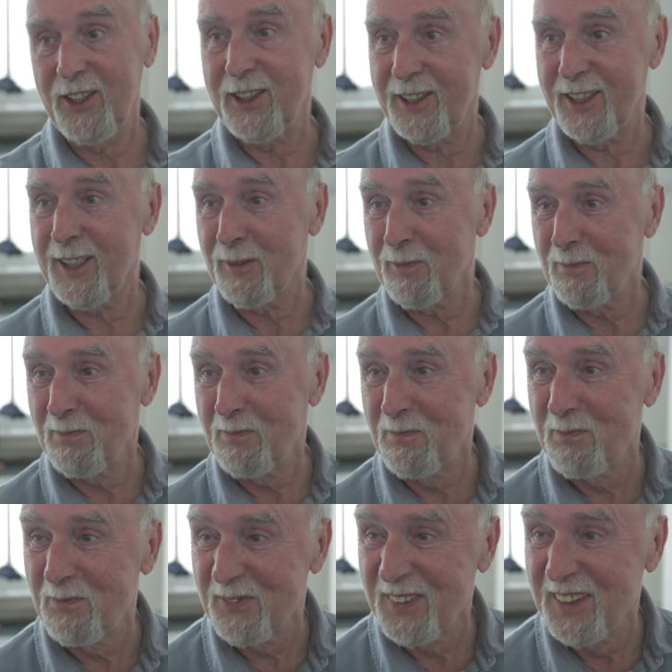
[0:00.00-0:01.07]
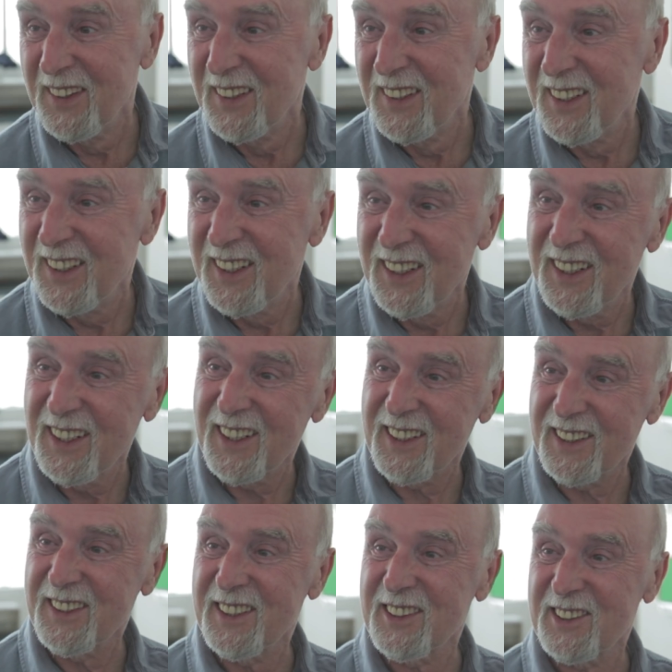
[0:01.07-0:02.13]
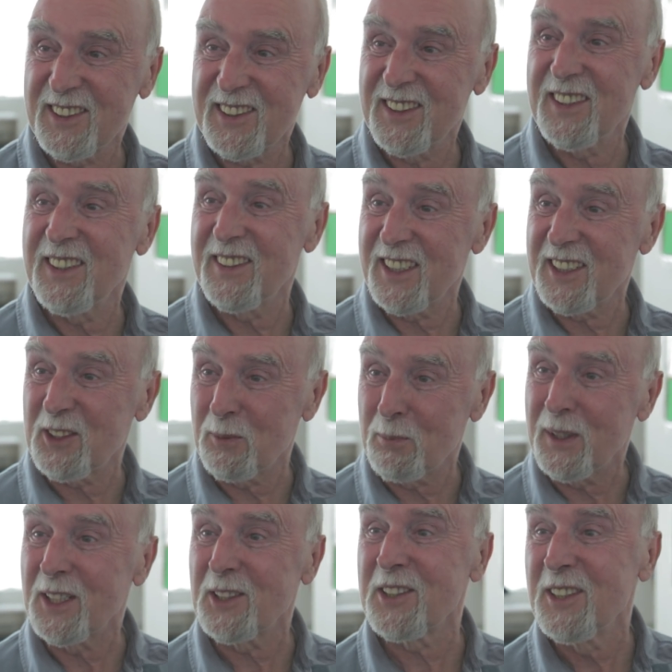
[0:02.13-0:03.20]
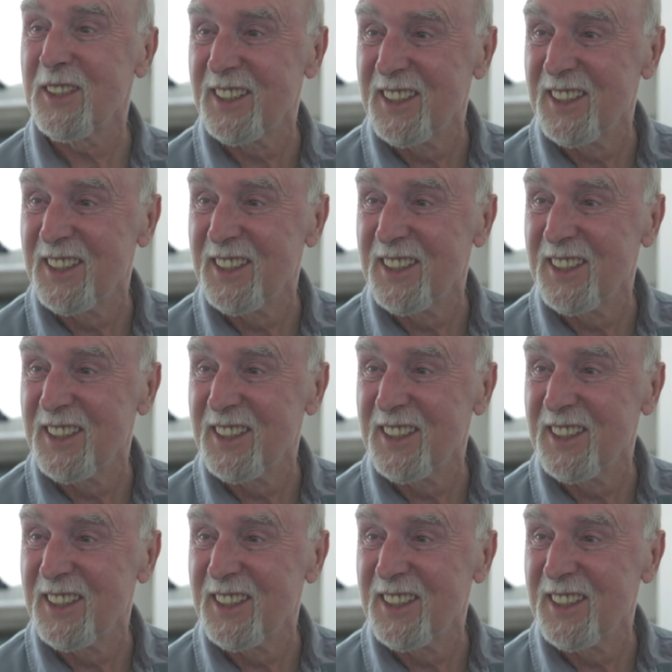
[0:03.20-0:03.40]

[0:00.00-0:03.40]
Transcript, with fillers: did that. And that's, that's a buzz.